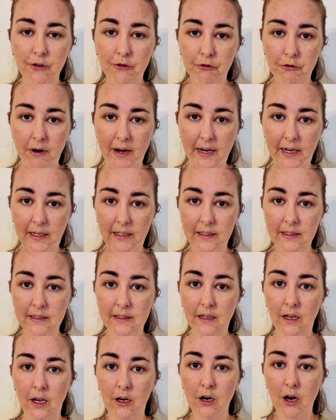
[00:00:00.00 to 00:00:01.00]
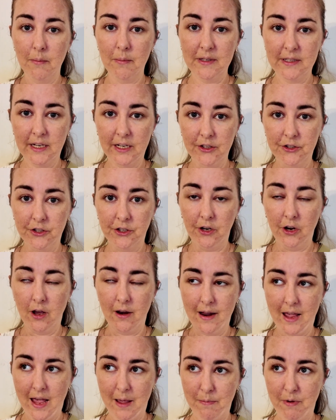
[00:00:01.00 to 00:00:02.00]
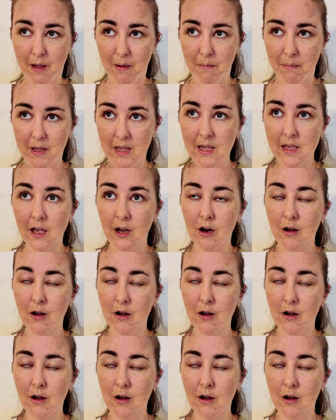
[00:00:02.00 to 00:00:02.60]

trains, accommodation on Airbnb,